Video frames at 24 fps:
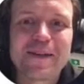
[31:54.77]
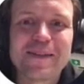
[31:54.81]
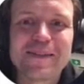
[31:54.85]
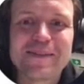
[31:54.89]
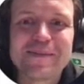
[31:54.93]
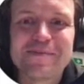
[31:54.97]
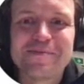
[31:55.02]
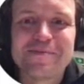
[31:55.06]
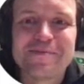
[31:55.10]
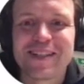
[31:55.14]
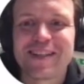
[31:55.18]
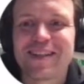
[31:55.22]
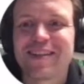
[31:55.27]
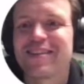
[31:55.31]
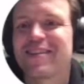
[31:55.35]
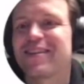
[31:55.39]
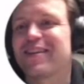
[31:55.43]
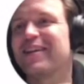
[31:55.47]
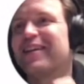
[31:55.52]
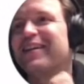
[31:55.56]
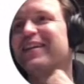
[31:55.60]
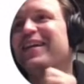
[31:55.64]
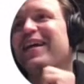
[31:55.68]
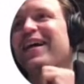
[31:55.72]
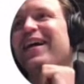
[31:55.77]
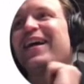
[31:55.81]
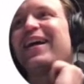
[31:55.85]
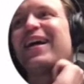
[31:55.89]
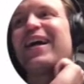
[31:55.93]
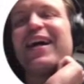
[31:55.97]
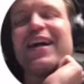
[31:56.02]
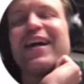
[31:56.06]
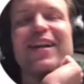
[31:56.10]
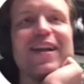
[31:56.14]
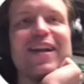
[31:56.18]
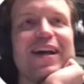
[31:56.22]
But it's
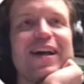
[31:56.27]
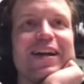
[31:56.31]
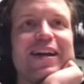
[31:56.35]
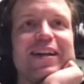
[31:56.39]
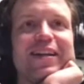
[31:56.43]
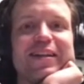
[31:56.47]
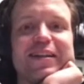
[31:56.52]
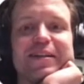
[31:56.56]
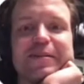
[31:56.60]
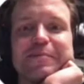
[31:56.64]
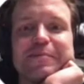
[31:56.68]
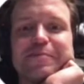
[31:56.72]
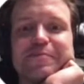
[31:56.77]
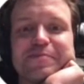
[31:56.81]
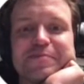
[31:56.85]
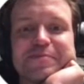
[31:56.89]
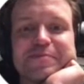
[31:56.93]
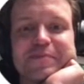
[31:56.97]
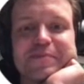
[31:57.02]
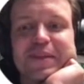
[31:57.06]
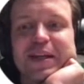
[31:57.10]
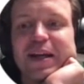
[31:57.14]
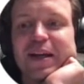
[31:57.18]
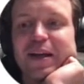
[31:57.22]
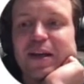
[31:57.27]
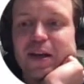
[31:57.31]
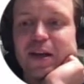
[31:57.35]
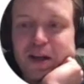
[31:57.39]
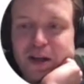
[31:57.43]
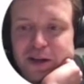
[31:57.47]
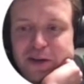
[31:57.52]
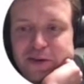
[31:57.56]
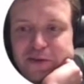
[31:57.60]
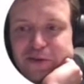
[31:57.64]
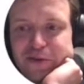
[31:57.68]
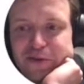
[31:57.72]
I
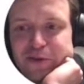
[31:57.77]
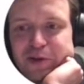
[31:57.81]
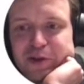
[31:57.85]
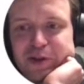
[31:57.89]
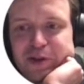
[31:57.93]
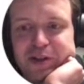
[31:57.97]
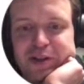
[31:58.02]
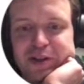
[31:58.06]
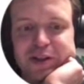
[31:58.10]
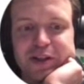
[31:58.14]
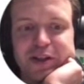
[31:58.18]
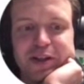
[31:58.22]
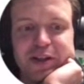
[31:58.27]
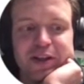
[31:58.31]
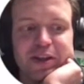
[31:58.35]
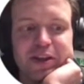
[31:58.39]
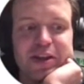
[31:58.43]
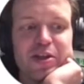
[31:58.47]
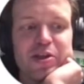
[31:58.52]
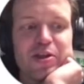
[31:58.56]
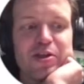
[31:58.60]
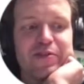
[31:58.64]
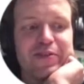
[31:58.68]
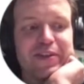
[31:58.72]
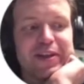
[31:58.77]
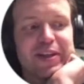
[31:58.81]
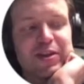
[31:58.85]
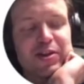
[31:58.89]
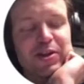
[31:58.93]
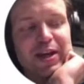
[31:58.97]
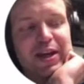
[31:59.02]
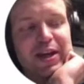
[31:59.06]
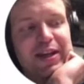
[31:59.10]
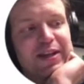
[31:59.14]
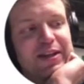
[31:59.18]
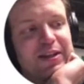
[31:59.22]
love these events,
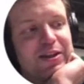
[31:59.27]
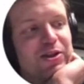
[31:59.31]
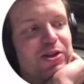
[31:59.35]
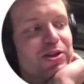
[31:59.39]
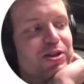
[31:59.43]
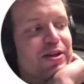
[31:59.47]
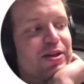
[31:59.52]
and it's